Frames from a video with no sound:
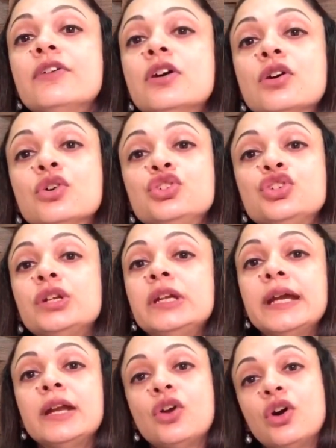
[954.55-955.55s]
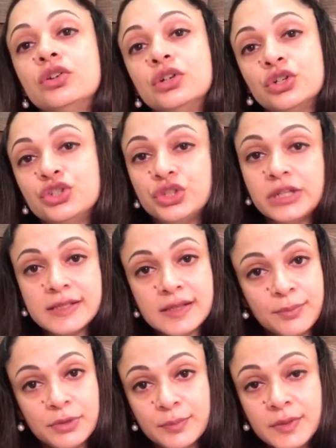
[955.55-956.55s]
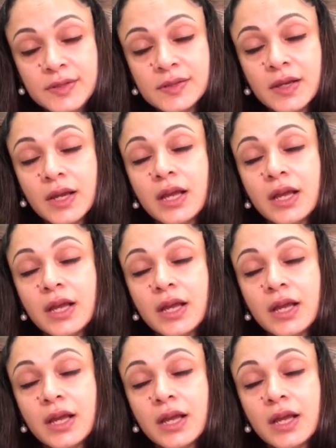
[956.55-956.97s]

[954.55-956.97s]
ergogenic and non-ergogenic supplements.